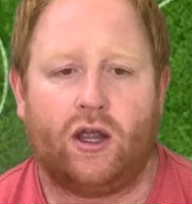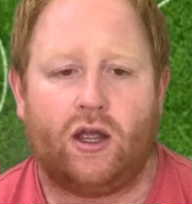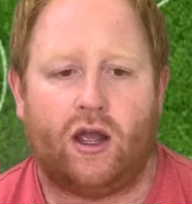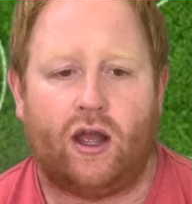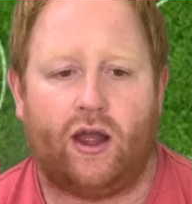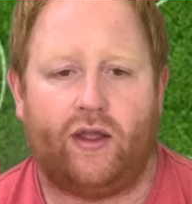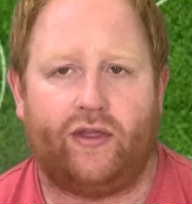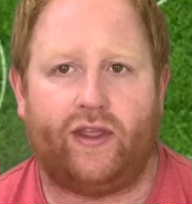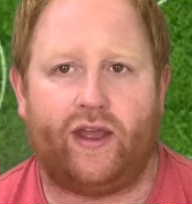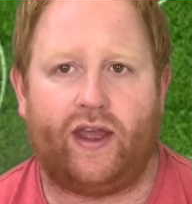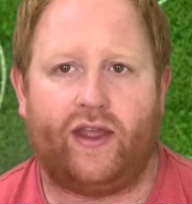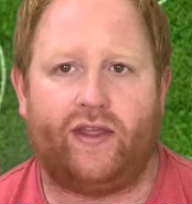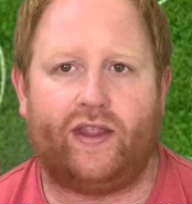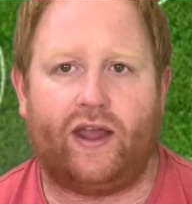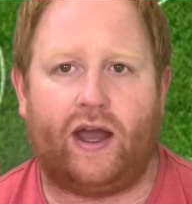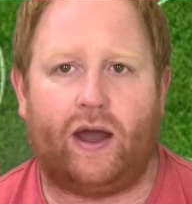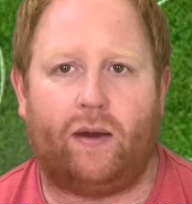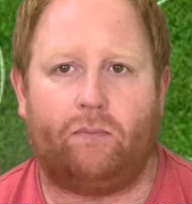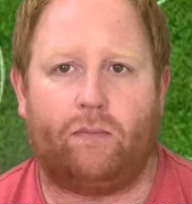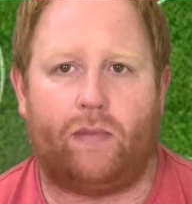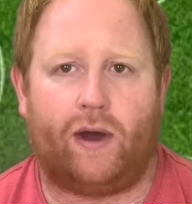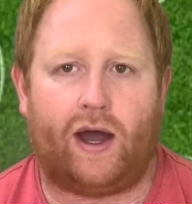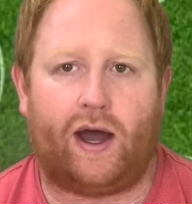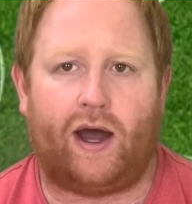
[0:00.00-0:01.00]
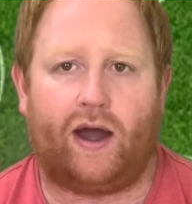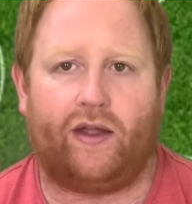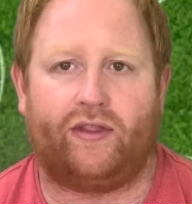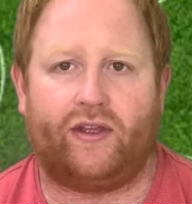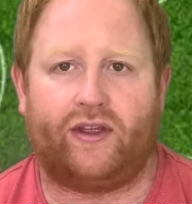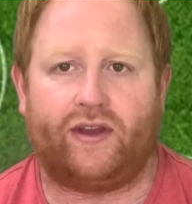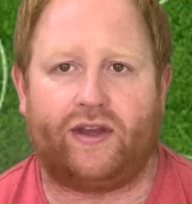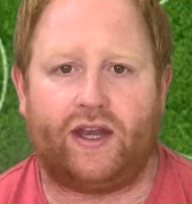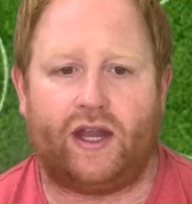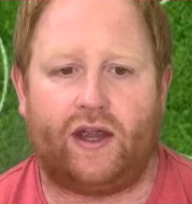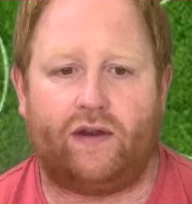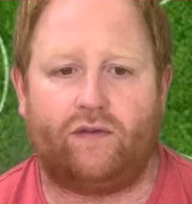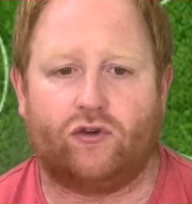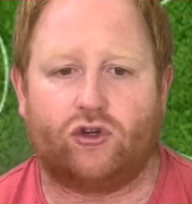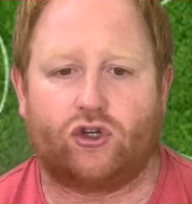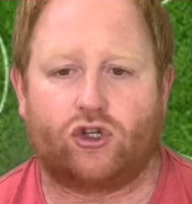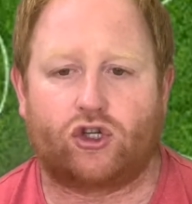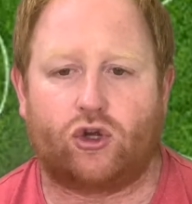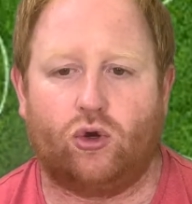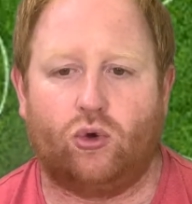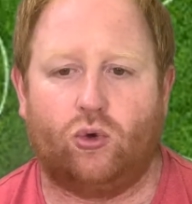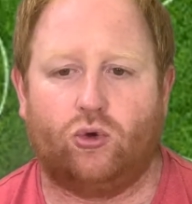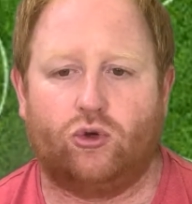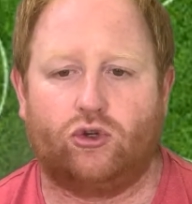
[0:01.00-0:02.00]
And then that man that never
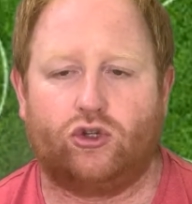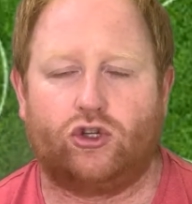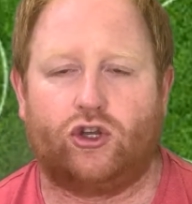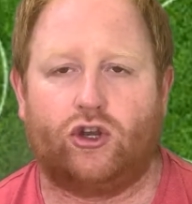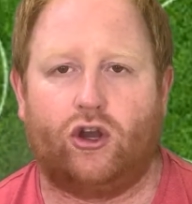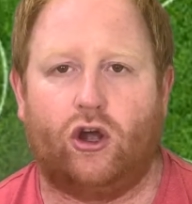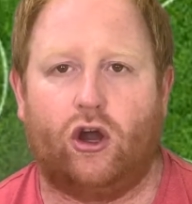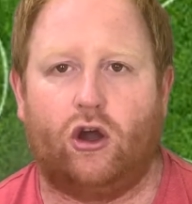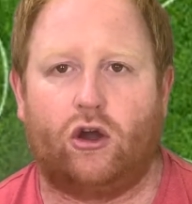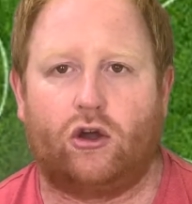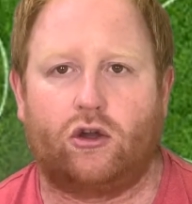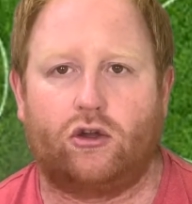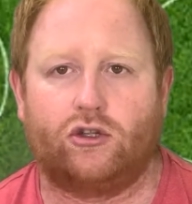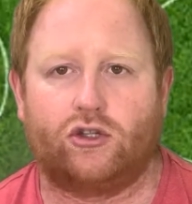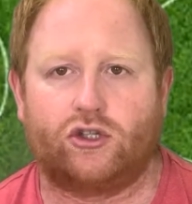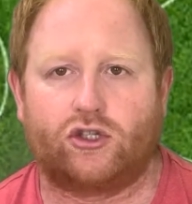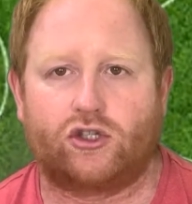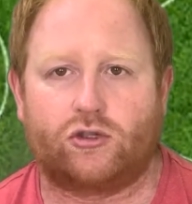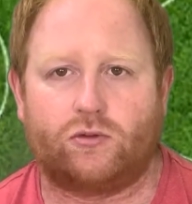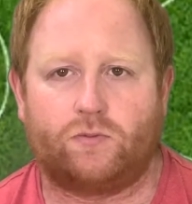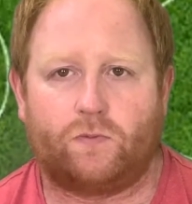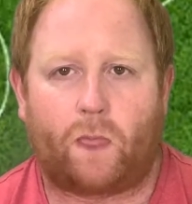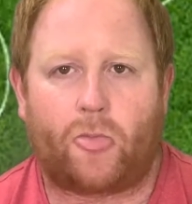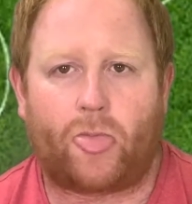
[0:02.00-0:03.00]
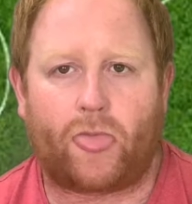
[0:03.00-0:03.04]
scores in August